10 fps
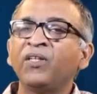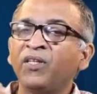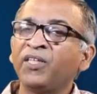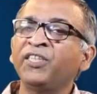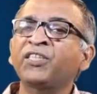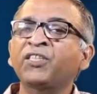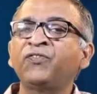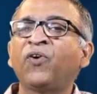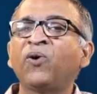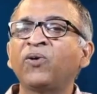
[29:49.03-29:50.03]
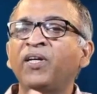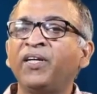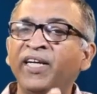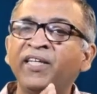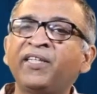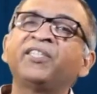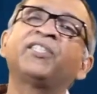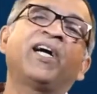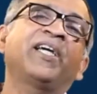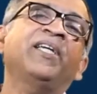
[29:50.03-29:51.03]
the risk for debt
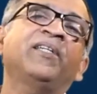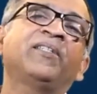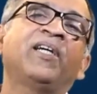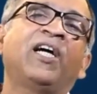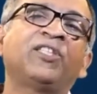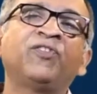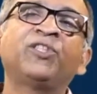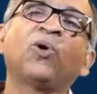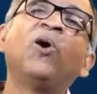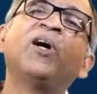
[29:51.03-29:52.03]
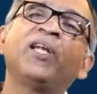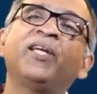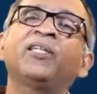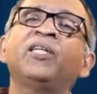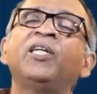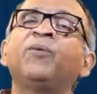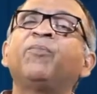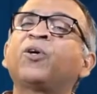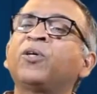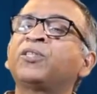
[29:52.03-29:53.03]
is high, as we saw earlier,
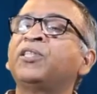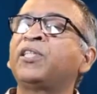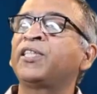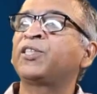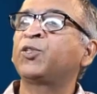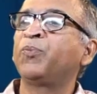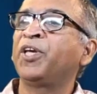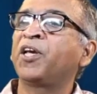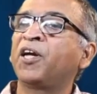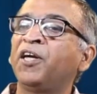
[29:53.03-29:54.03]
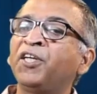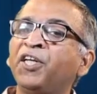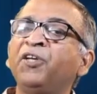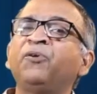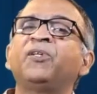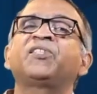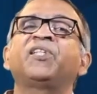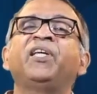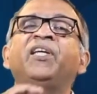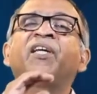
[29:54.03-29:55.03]
because it has to be
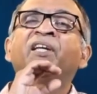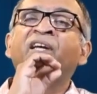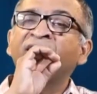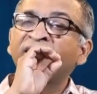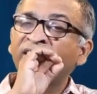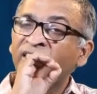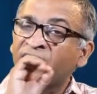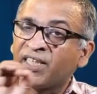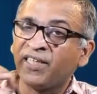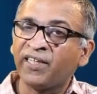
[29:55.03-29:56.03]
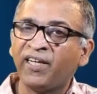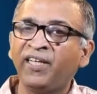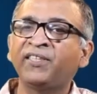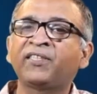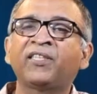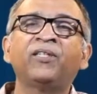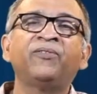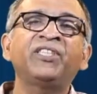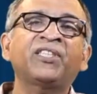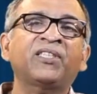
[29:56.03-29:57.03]
continuously and consistently
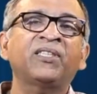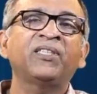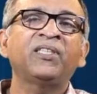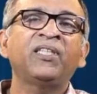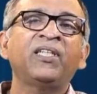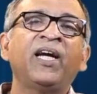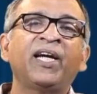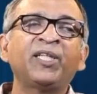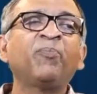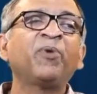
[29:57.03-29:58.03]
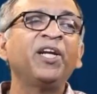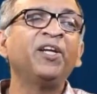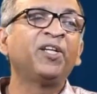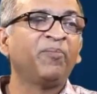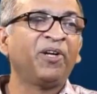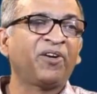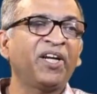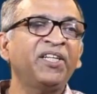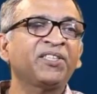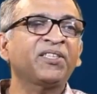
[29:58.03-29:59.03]
serviced at the predetermined
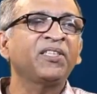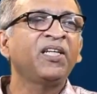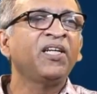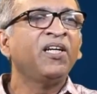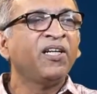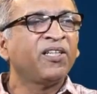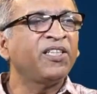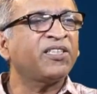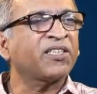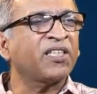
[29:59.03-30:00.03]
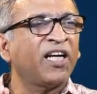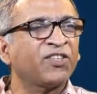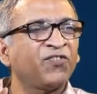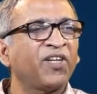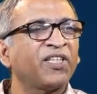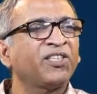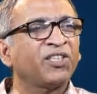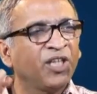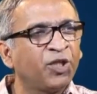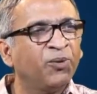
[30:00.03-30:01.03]
rates. Risk as far
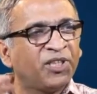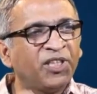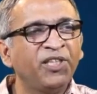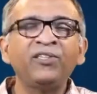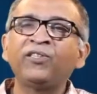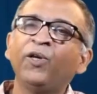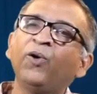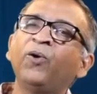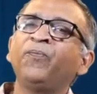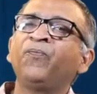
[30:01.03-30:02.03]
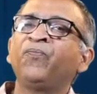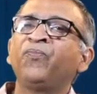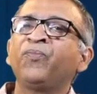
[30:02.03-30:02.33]
as equity is low